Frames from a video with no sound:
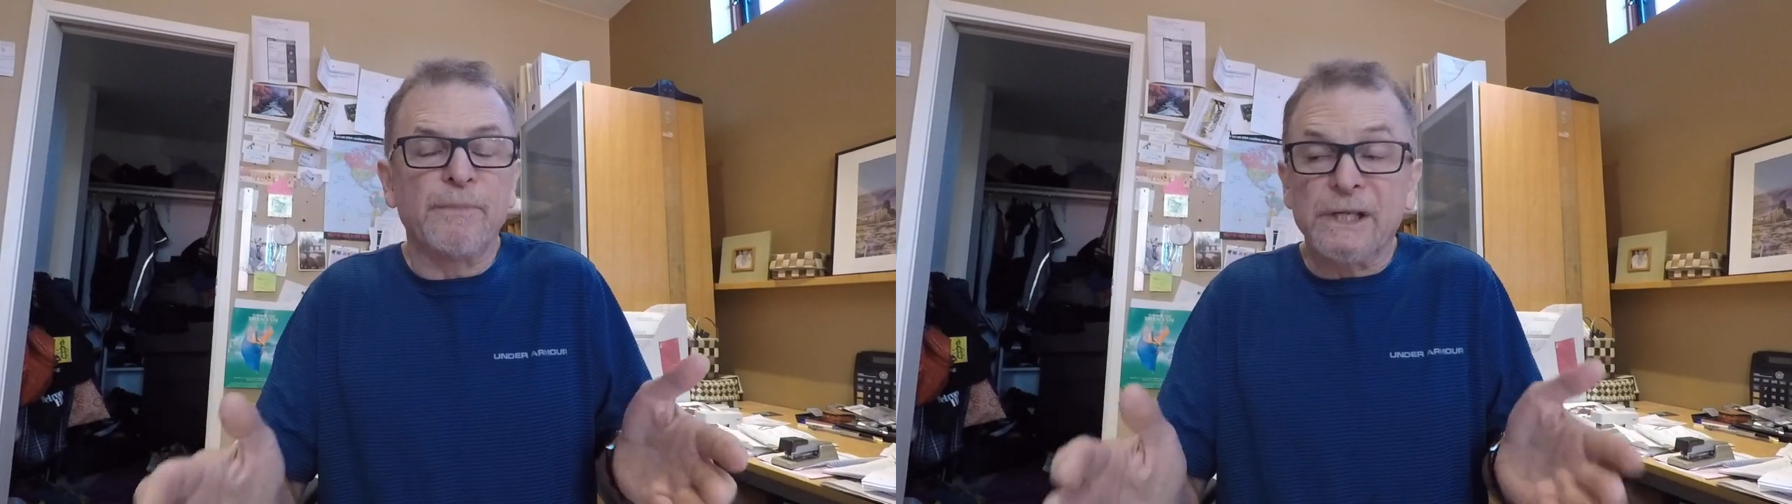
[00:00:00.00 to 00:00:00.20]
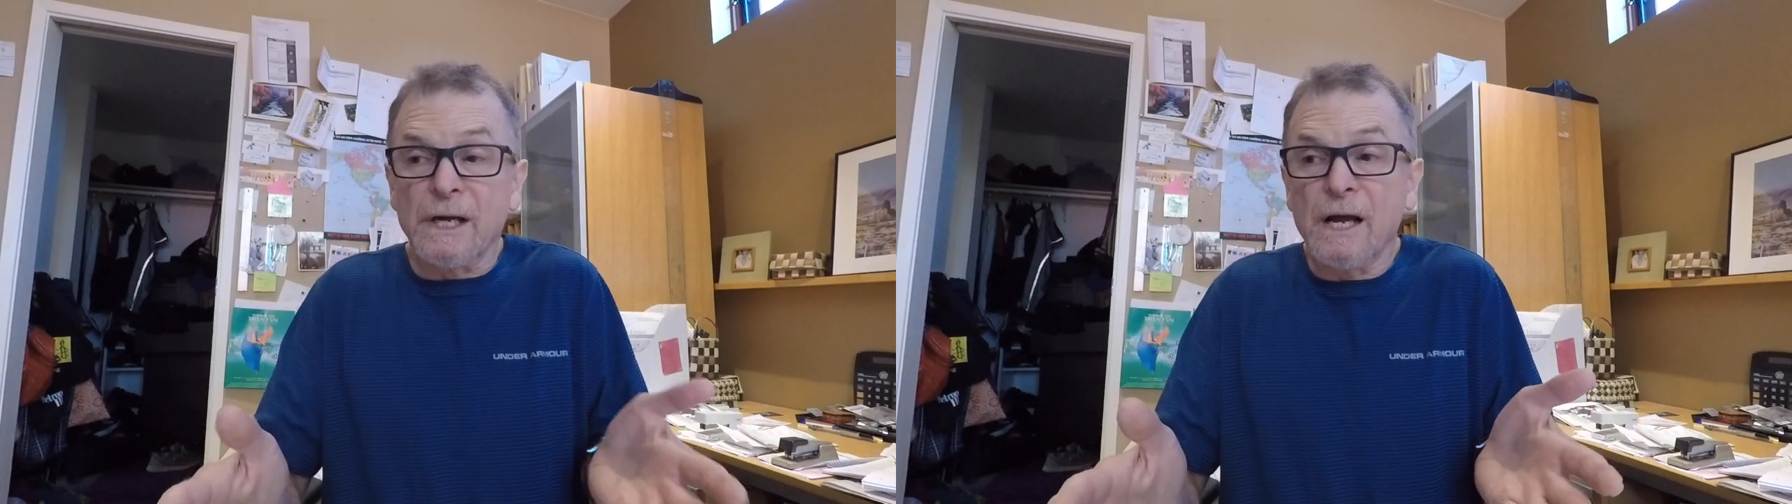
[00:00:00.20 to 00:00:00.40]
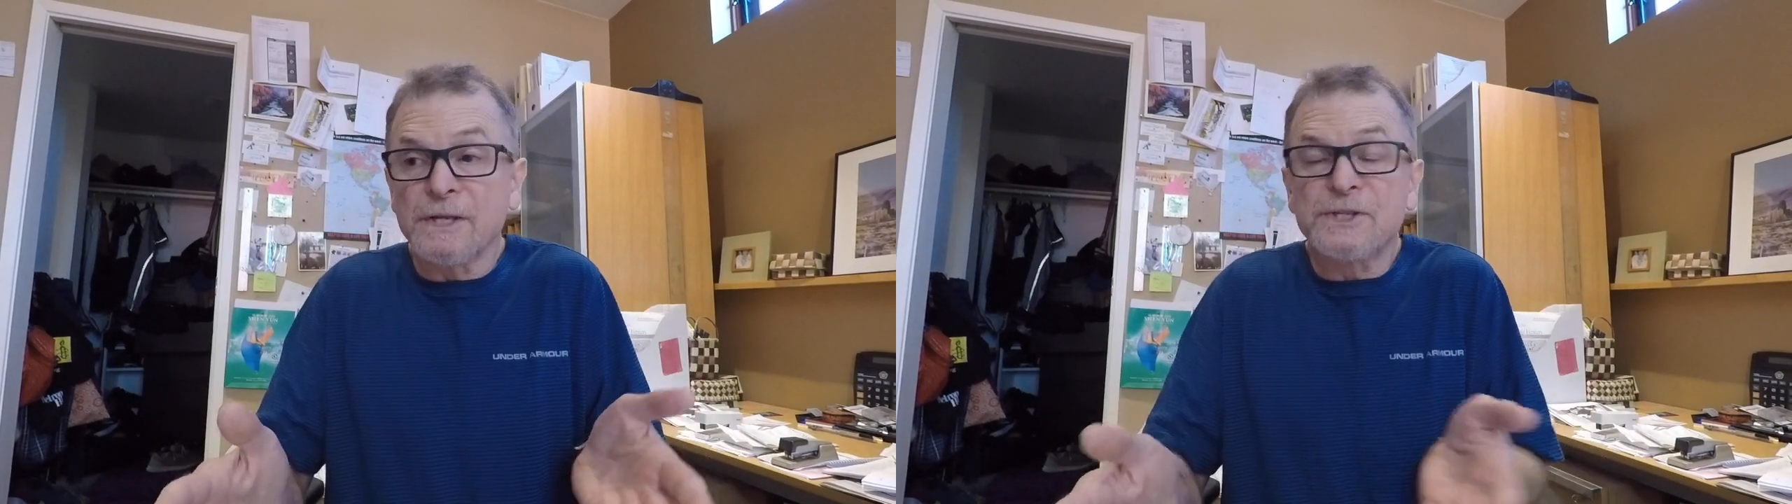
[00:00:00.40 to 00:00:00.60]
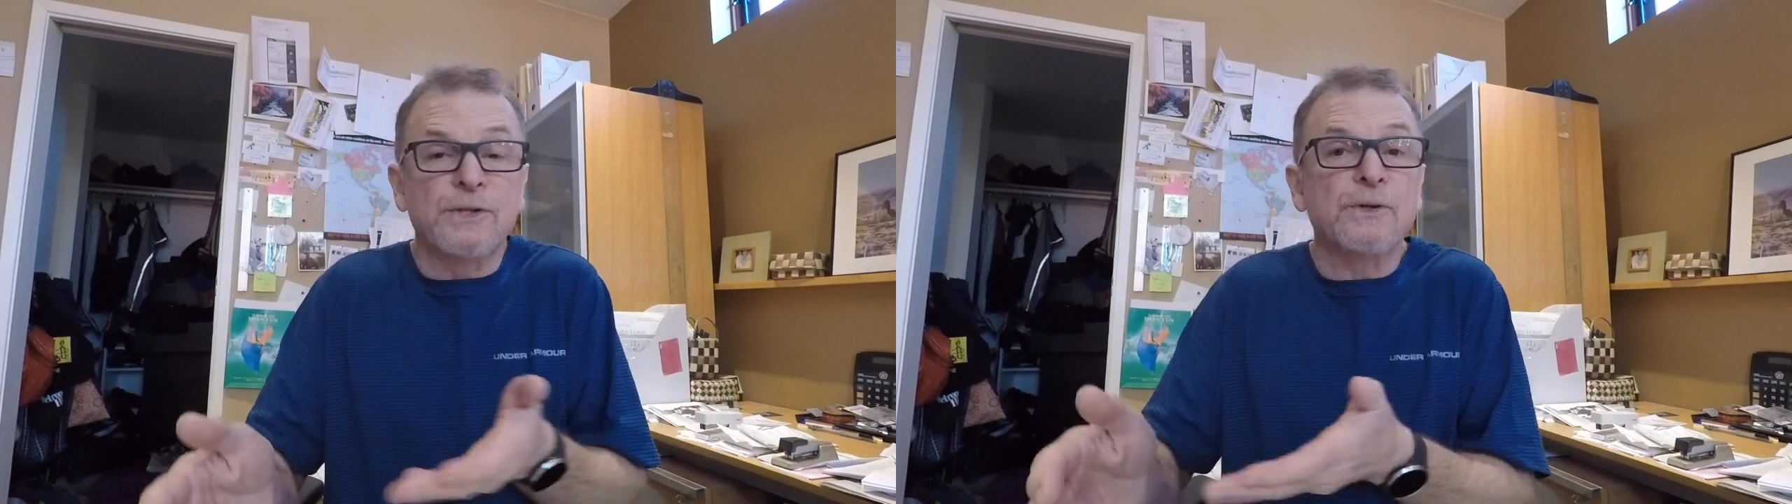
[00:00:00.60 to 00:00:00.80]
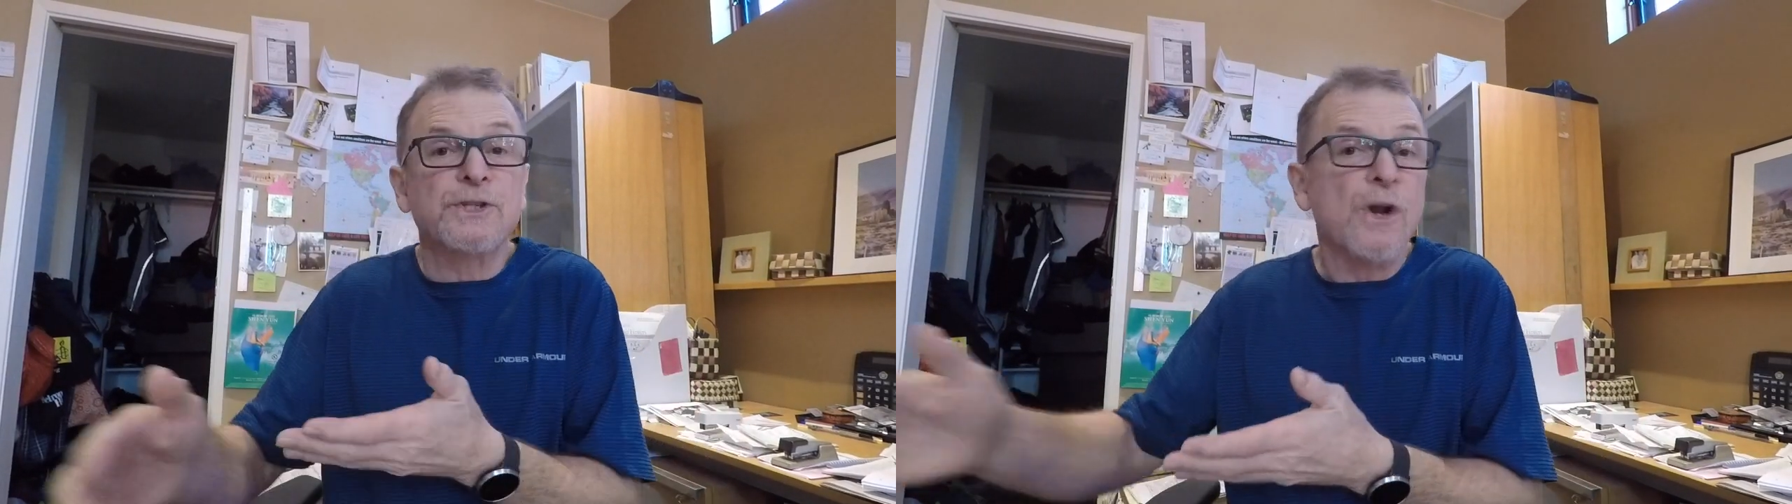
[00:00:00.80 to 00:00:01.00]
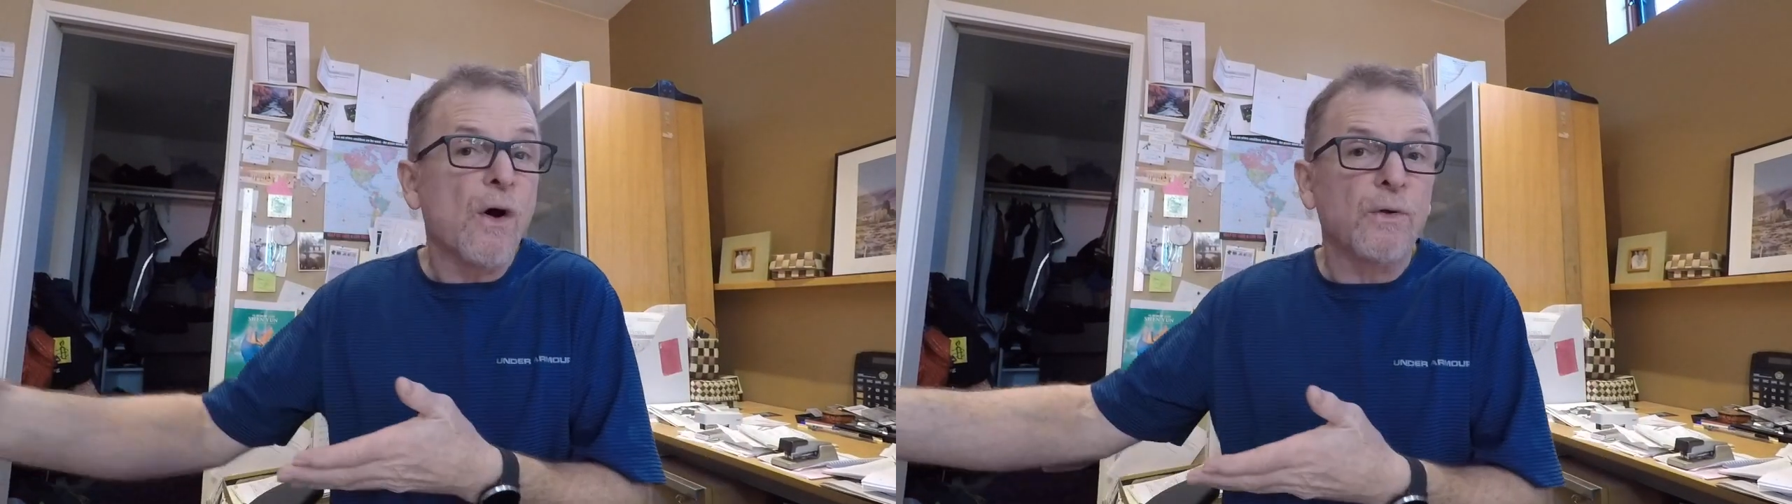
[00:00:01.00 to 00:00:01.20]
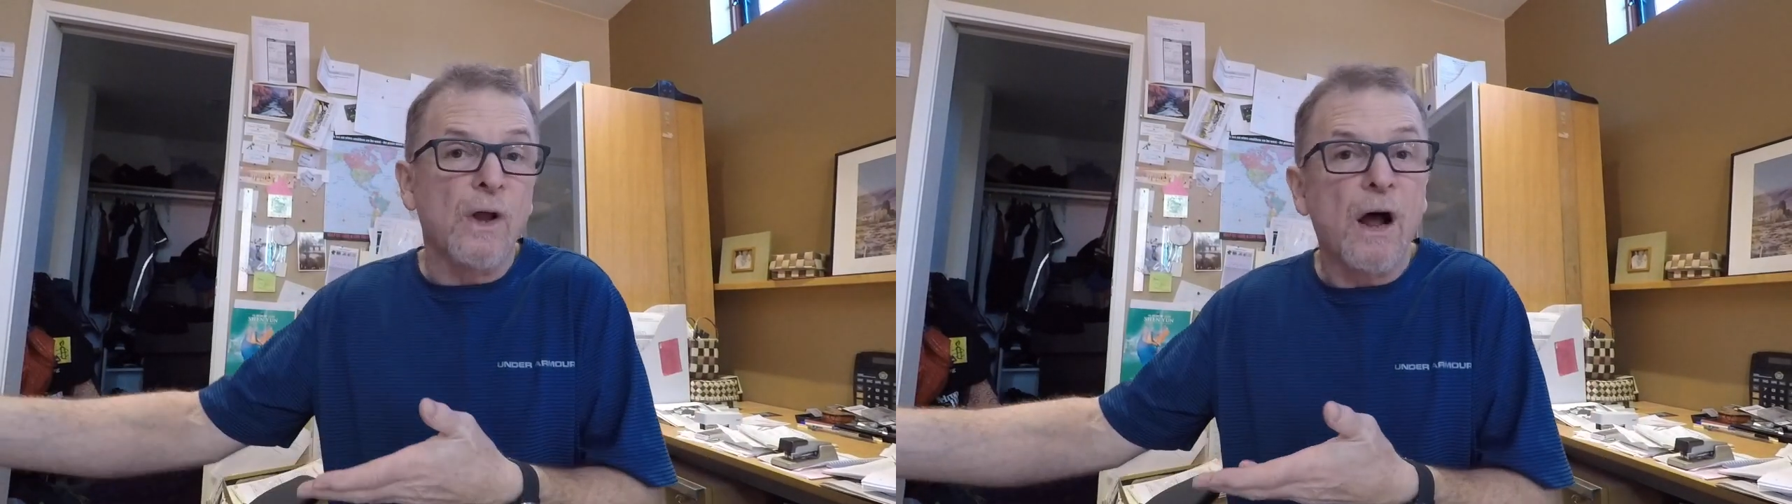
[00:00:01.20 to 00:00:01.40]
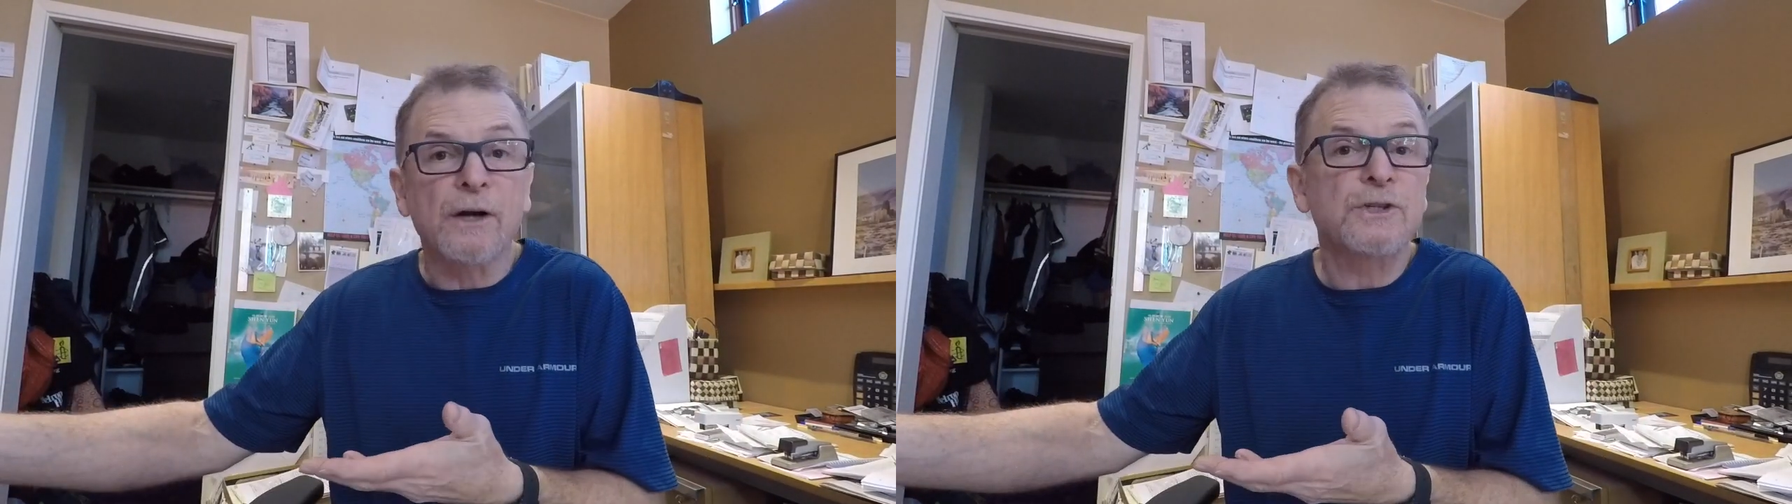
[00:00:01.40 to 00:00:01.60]
because there's no
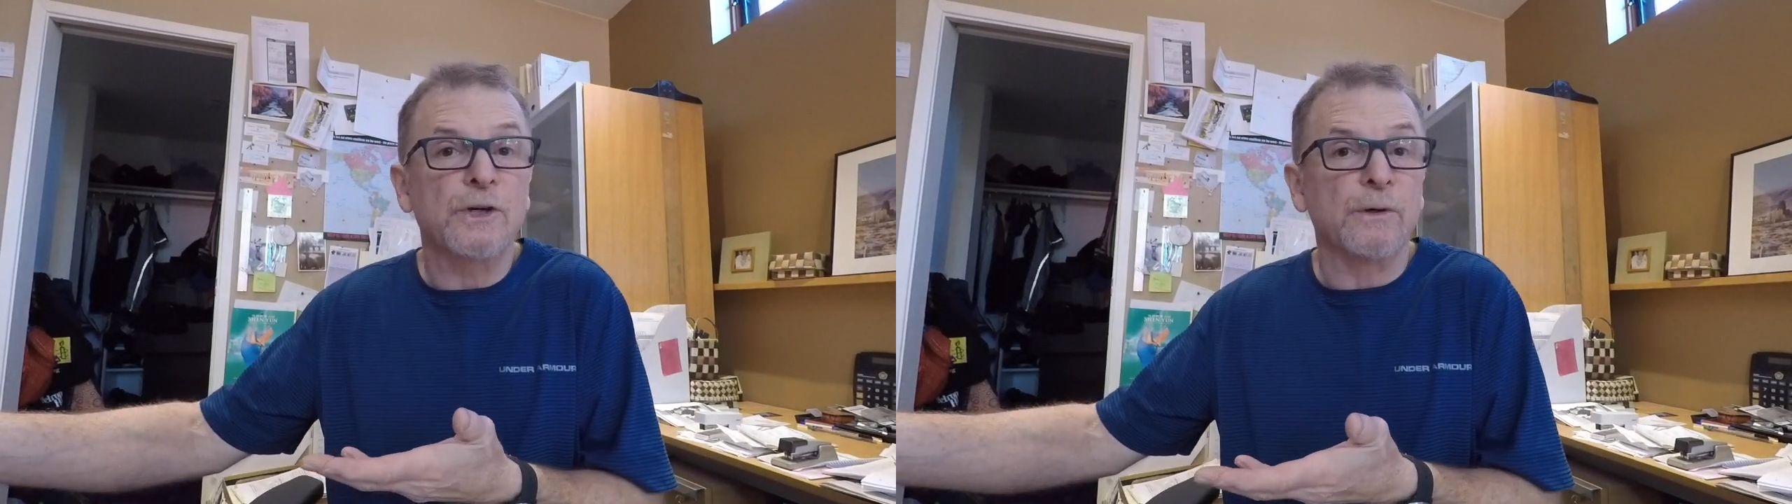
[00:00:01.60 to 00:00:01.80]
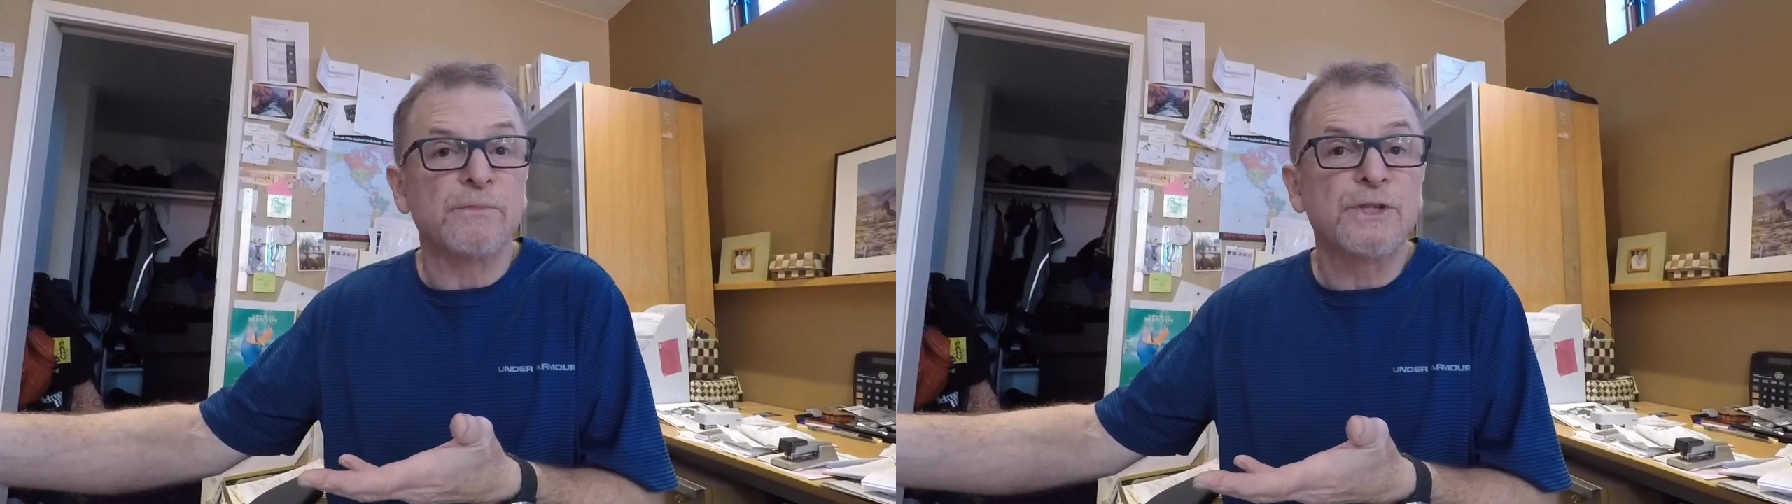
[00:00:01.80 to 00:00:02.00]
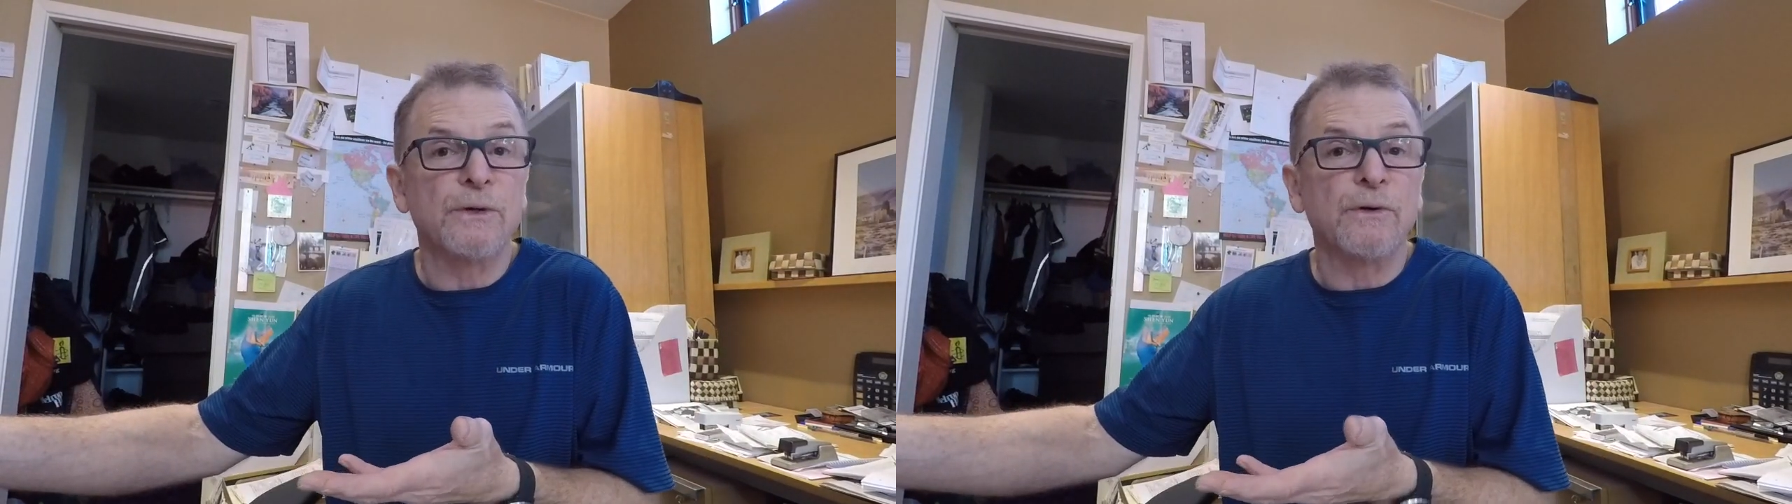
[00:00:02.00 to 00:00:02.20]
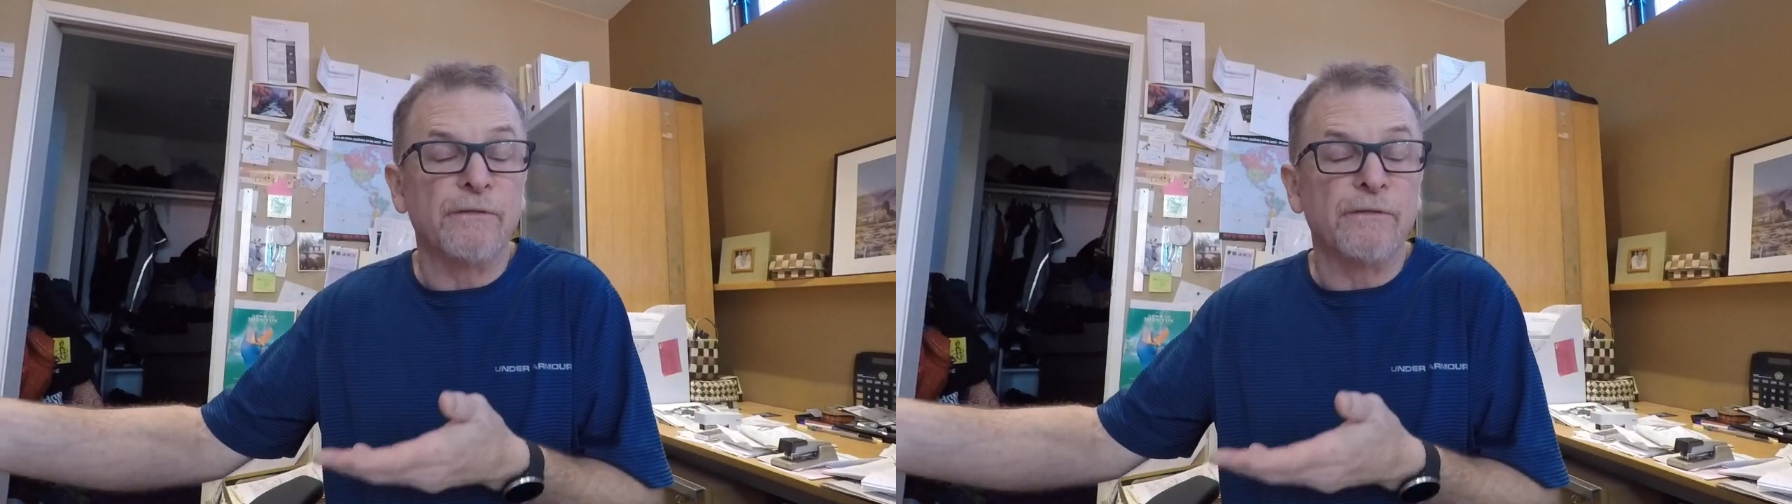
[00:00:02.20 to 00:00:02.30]
long-term to it.